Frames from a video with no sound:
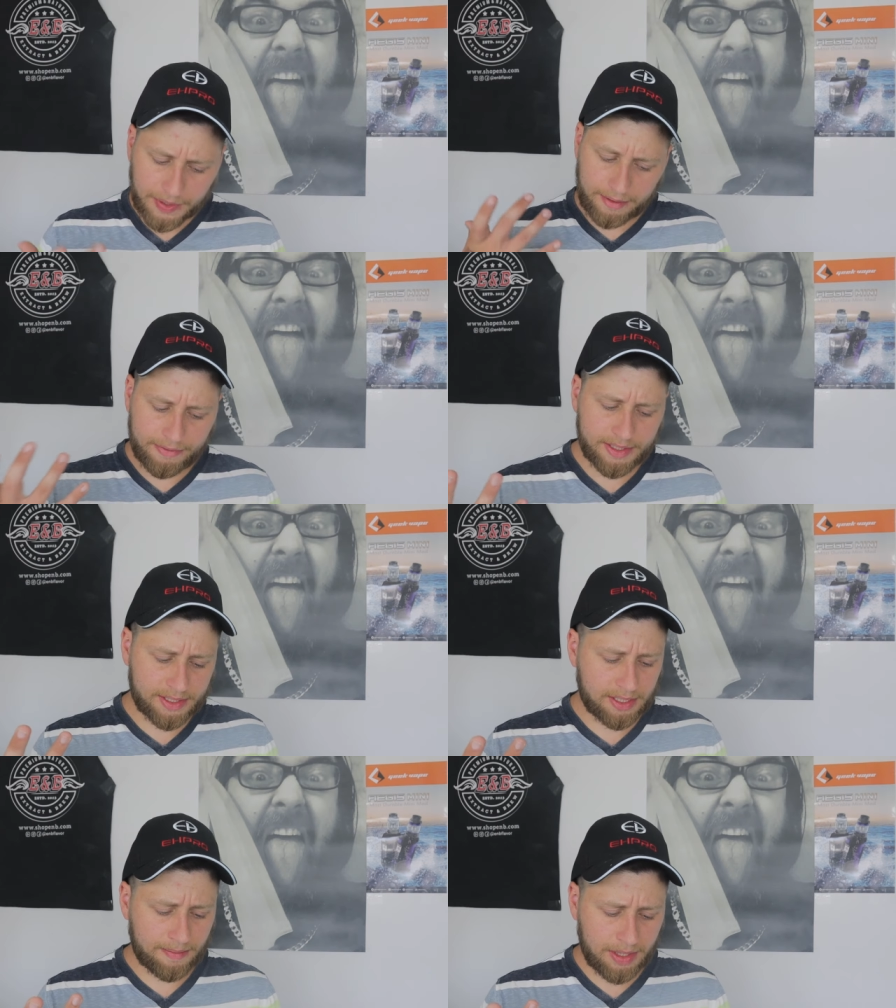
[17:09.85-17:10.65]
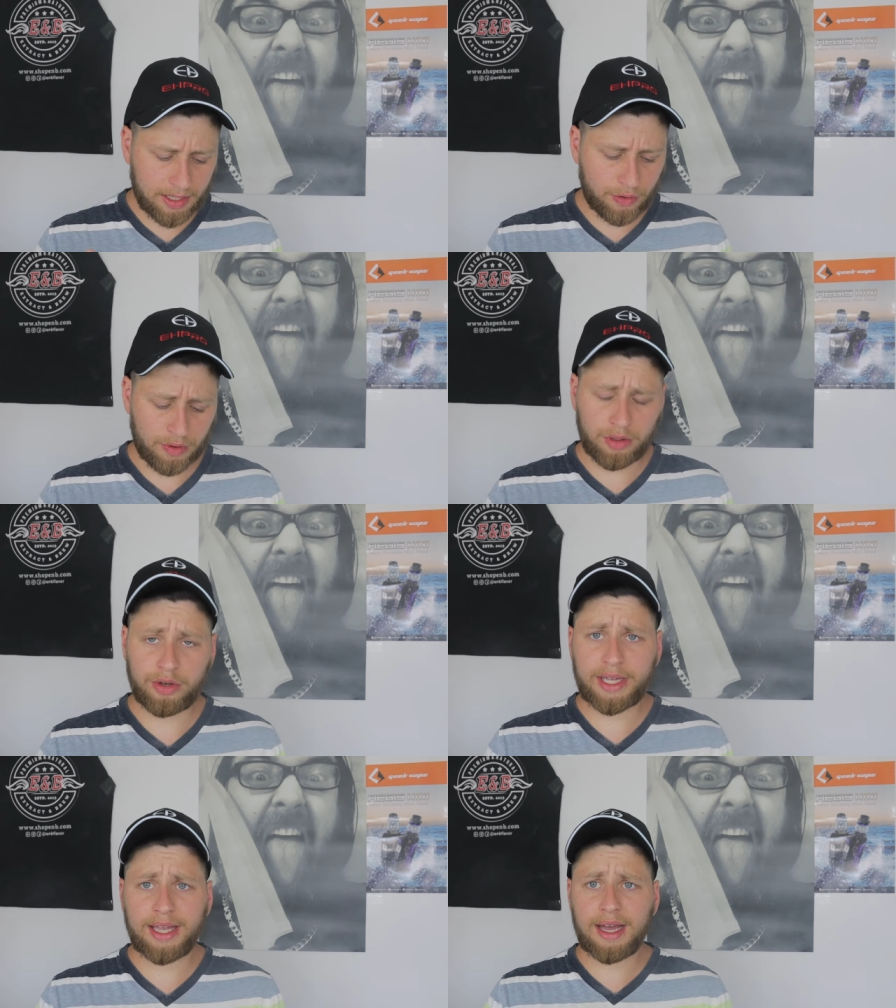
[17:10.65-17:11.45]
If this is something you are
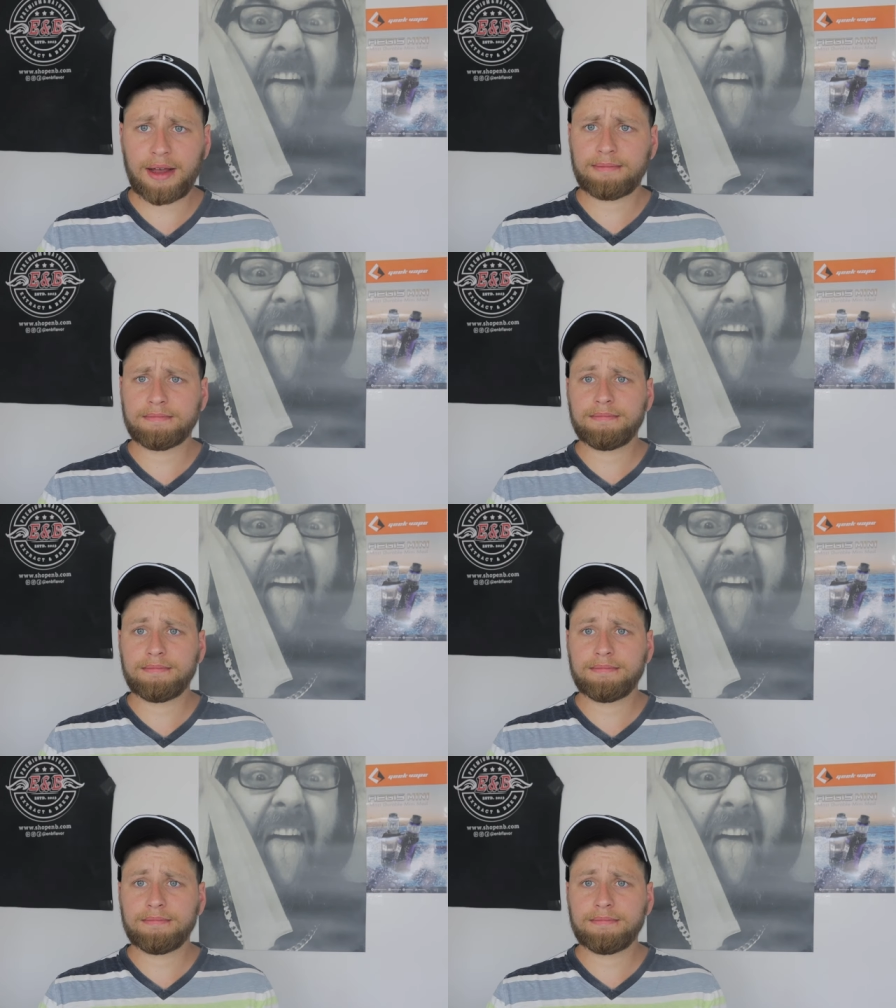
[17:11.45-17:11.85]
looking at,